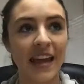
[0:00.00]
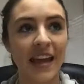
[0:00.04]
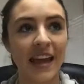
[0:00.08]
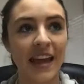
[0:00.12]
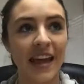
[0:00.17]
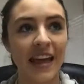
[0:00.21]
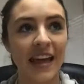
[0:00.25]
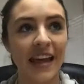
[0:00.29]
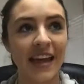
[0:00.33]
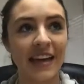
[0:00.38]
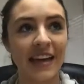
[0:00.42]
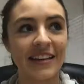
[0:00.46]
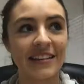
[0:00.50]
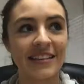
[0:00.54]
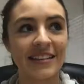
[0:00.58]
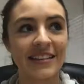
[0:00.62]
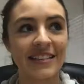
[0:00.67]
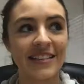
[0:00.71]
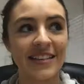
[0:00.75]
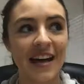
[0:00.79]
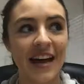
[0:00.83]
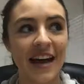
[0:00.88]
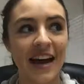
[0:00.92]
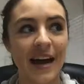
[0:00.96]

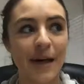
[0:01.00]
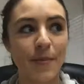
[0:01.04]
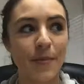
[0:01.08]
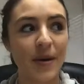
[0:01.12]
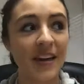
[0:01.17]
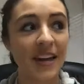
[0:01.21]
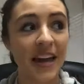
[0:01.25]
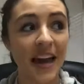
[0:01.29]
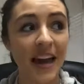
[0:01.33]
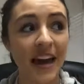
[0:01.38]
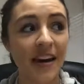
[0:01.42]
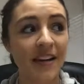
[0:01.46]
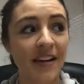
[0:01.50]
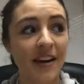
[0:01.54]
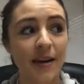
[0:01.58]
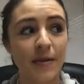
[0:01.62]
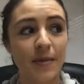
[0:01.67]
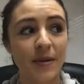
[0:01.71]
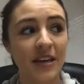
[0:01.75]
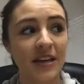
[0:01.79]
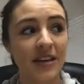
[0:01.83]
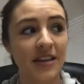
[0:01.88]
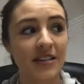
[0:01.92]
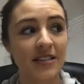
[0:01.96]
But yeah, I
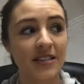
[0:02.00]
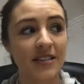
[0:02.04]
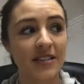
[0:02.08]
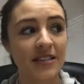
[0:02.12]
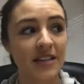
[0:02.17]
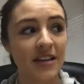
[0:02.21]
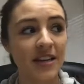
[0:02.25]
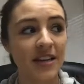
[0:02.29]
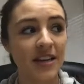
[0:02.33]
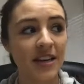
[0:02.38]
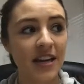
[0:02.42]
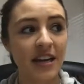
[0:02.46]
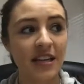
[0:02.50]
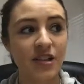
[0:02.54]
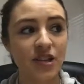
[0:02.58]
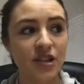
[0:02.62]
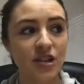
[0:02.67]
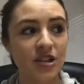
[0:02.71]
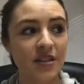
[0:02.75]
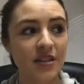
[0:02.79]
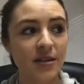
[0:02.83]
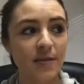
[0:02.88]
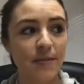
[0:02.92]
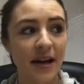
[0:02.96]
mean, it's
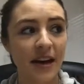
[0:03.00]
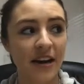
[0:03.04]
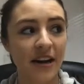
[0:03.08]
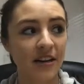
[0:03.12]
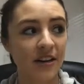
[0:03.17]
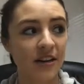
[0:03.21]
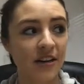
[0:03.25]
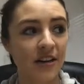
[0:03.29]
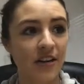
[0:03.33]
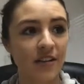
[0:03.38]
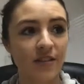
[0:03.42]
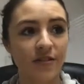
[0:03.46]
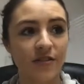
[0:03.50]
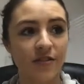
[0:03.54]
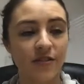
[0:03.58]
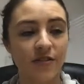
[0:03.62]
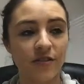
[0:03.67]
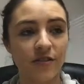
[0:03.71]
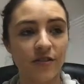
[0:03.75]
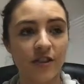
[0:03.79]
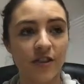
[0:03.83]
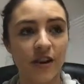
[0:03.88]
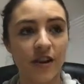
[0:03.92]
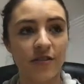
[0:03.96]
just a matter
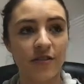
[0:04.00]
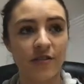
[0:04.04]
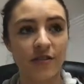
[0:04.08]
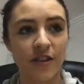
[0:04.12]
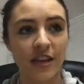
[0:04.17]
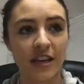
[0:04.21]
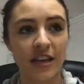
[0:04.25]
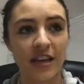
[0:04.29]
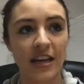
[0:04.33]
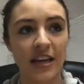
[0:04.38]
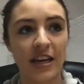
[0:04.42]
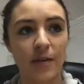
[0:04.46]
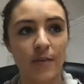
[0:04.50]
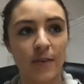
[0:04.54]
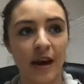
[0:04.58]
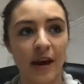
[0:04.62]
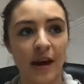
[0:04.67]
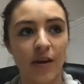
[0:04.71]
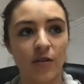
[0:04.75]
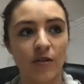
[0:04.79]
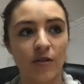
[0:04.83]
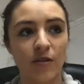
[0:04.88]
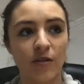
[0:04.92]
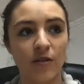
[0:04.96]
of thinking
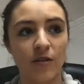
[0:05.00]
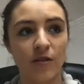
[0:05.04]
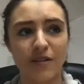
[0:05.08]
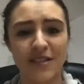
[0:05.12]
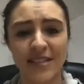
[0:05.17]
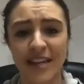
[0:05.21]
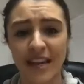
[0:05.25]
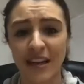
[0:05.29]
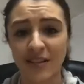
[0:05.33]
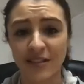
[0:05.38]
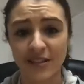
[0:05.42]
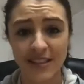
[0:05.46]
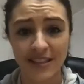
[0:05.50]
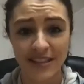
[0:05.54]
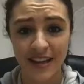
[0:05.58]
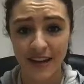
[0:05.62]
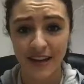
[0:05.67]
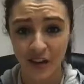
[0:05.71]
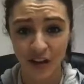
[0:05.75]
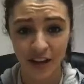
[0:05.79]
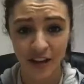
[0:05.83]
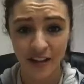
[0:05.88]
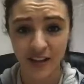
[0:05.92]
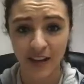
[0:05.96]
about, sales is
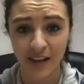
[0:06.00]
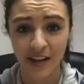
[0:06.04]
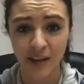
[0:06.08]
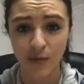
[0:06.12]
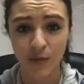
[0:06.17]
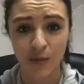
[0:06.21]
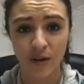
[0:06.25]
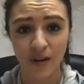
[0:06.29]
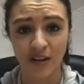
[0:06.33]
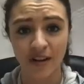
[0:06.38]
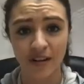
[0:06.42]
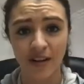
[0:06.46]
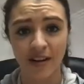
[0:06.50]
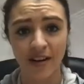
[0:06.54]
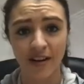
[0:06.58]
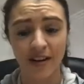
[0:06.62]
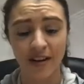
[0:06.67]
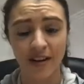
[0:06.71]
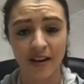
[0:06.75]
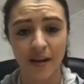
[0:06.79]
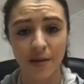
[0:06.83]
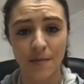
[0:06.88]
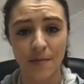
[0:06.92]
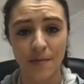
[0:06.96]
everything when you're a
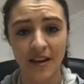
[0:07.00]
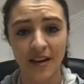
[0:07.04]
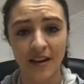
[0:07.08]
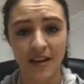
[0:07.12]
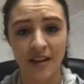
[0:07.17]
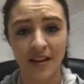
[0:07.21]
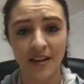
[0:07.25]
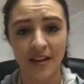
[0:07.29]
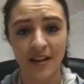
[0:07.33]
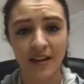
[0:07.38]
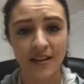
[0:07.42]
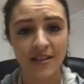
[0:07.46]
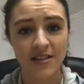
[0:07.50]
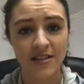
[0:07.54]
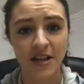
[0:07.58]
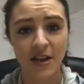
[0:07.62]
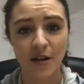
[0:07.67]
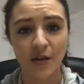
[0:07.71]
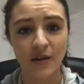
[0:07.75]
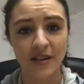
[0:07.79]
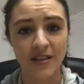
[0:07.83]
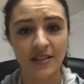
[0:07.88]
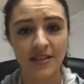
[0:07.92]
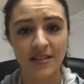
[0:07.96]
young company.
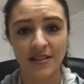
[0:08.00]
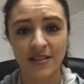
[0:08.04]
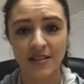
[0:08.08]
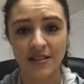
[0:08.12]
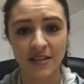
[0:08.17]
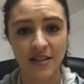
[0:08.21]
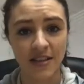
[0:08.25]
So it's,